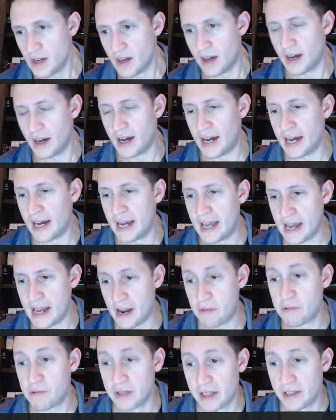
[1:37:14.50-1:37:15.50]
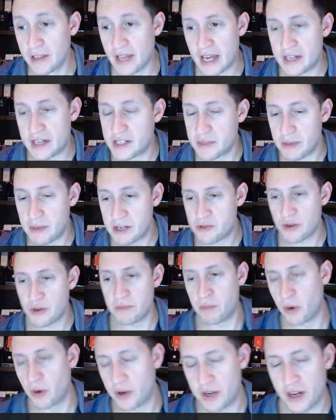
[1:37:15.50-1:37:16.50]
Uh, and I really like Dmitry
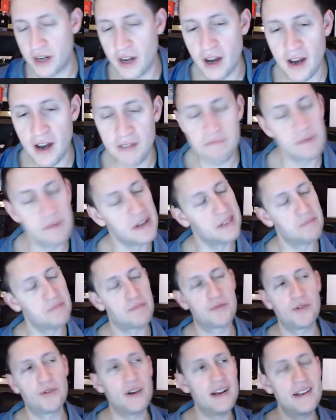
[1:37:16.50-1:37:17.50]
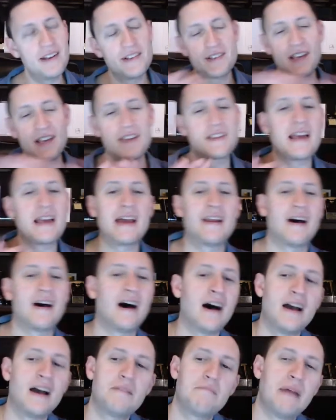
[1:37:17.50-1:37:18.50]
Bortnikov, but Prin is like that
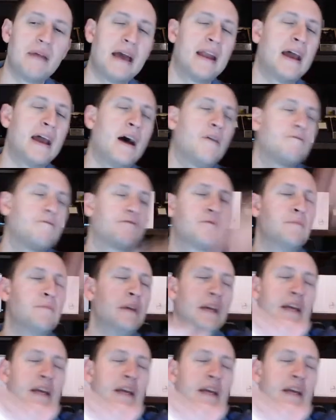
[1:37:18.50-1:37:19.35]
odd man out for me.